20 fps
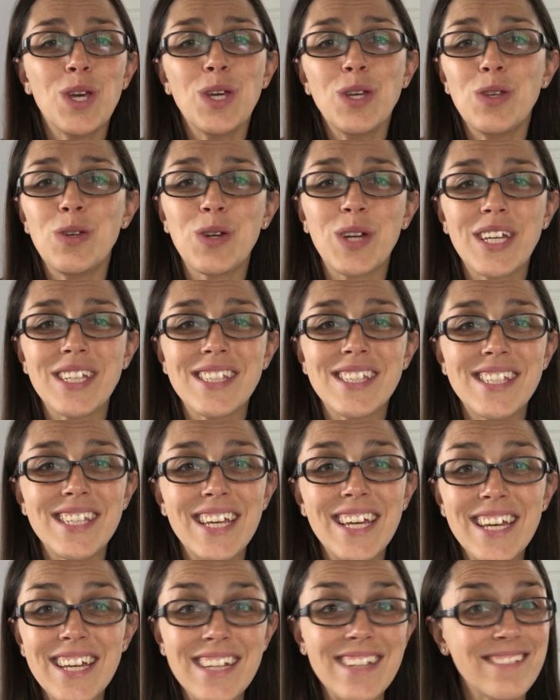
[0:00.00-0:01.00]
You can
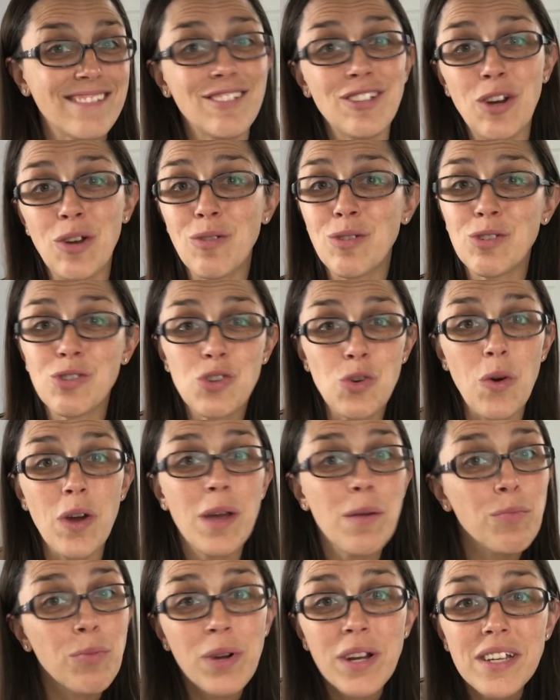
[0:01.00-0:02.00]
see, you know, the joy
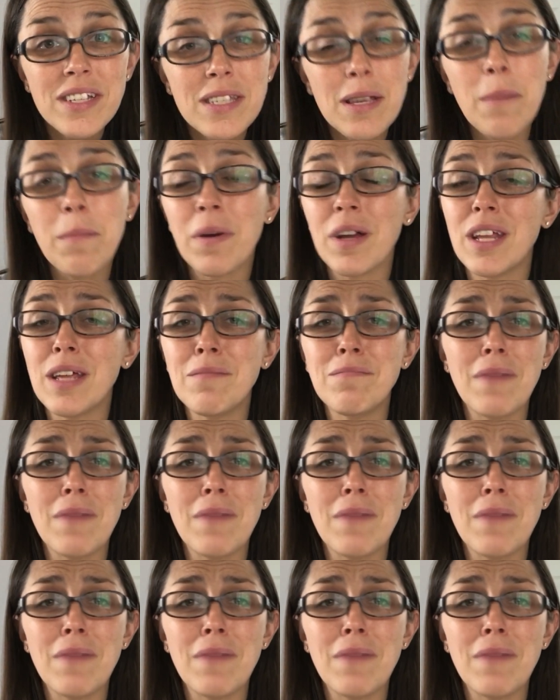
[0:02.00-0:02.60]
it brings somebody.